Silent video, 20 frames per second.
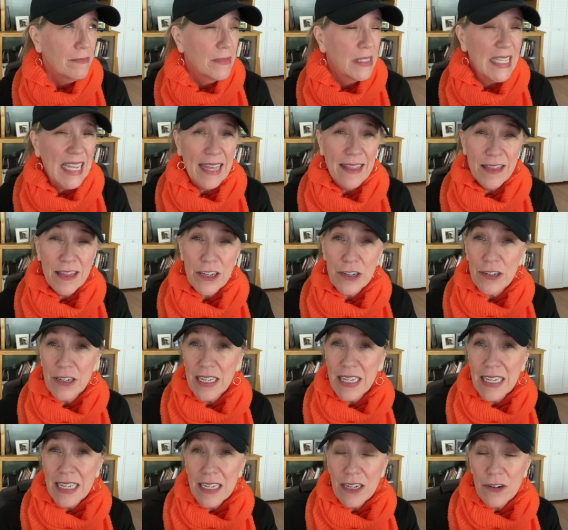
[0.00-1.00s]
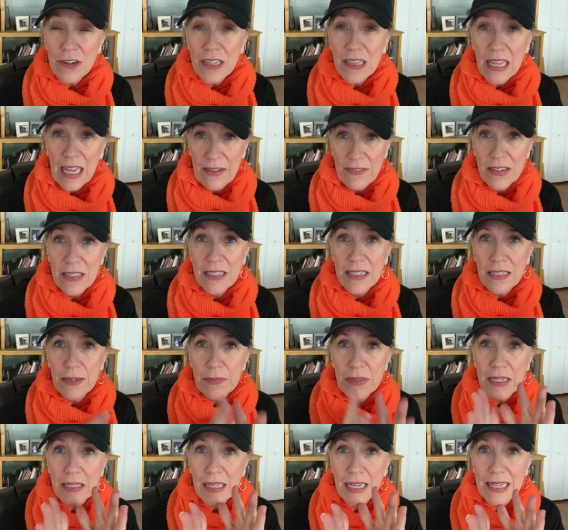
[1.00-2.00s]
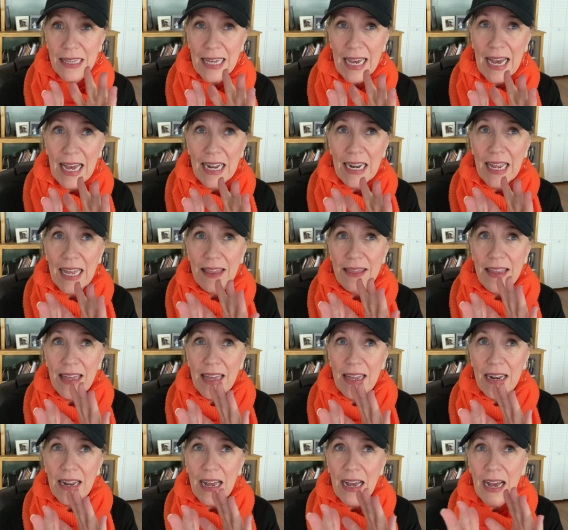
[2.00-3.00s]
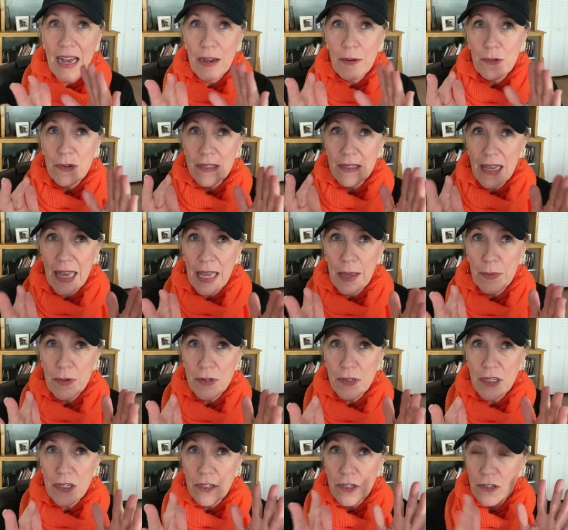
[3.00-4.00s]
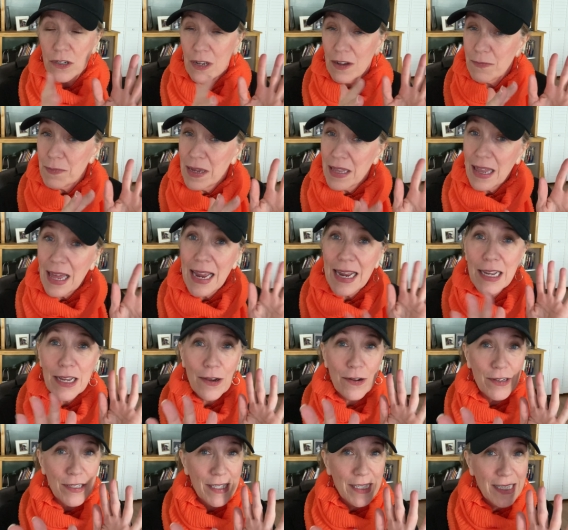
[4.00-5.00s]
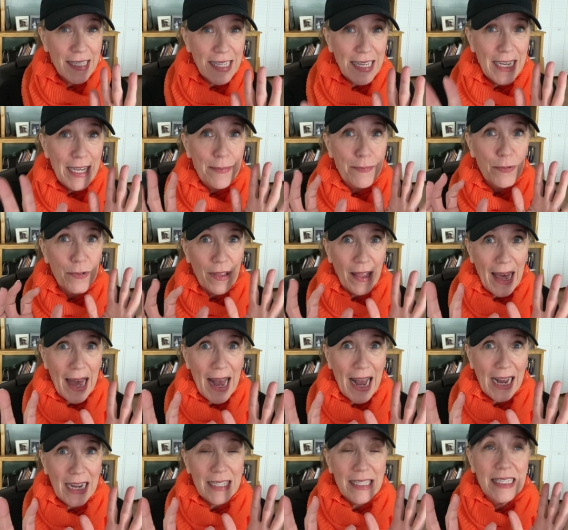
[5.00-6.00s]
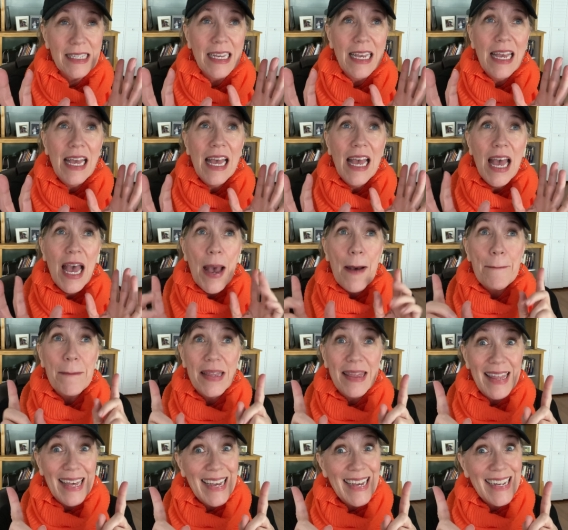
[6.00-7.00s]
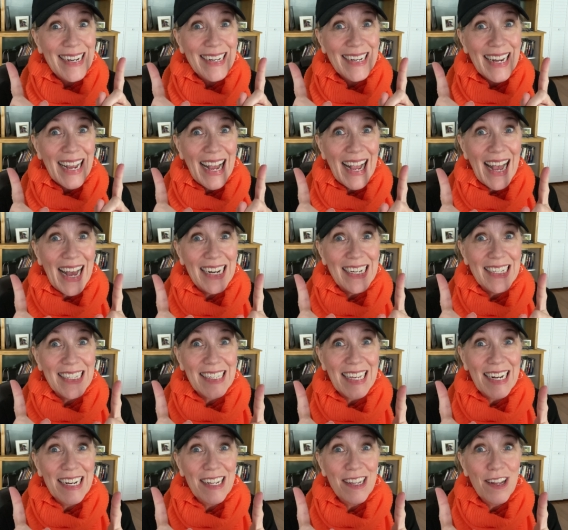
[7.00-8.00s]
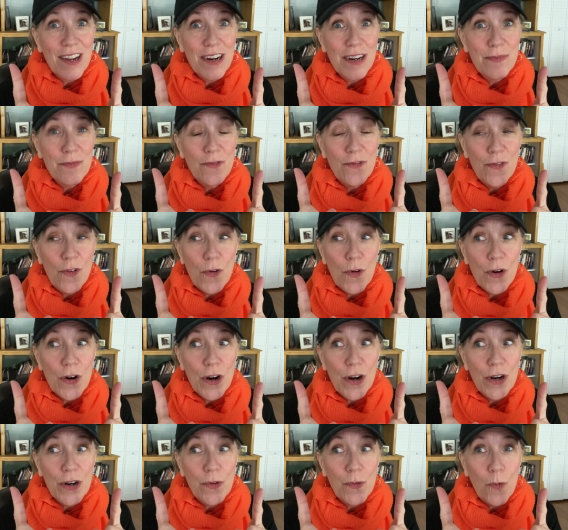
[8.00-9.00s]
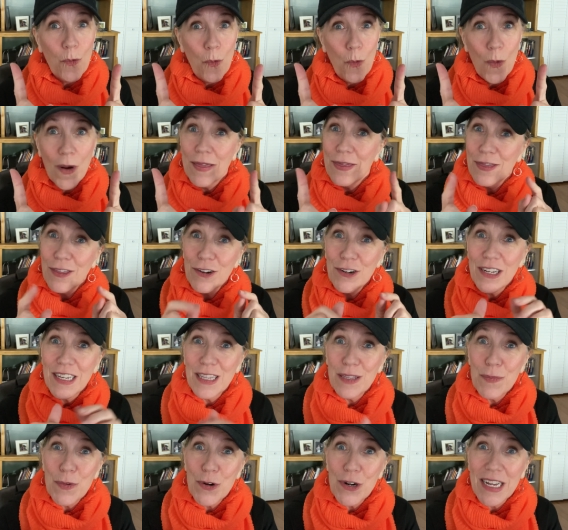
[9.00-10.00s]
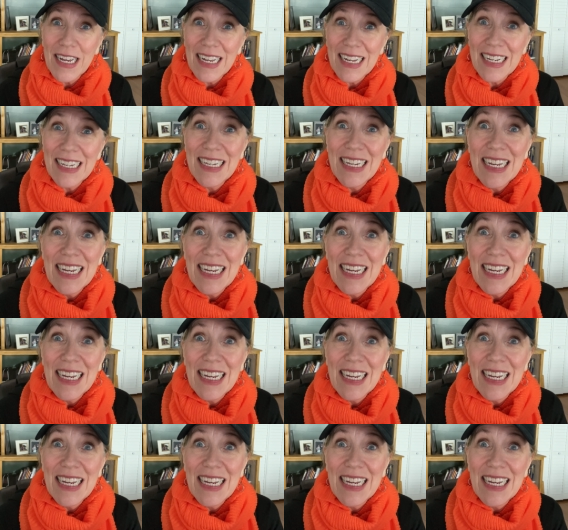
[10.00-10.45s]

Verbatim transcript: 10:30 or 11, something like that, and then I was able to turn off my light, go to sleep, relax. But then I had to set an alarm for 1:30 in the morning,